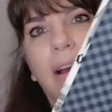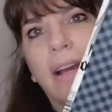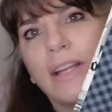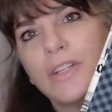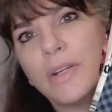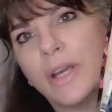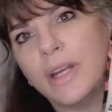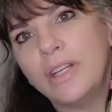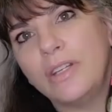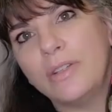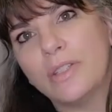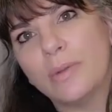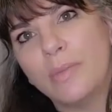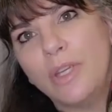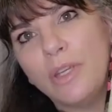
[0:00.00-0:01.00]
try to do
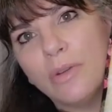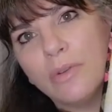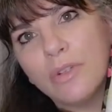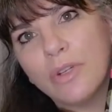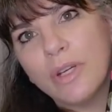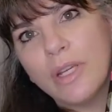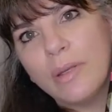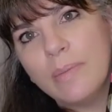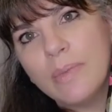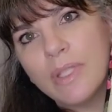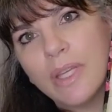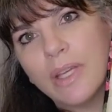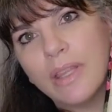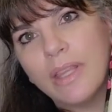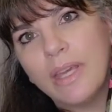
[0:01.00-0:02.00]
some cute trims
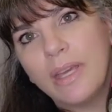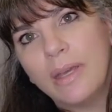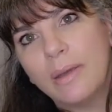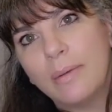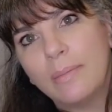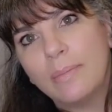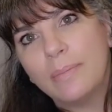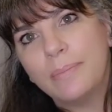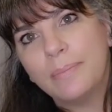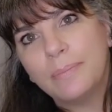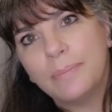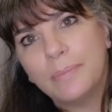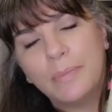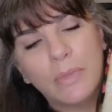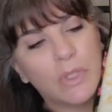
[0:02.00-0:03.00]
on them.
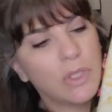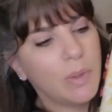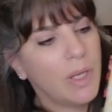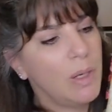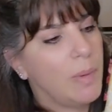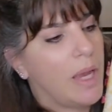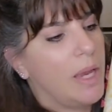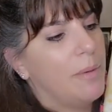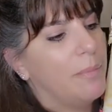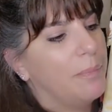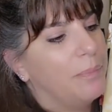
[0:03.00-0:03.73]
So anyway,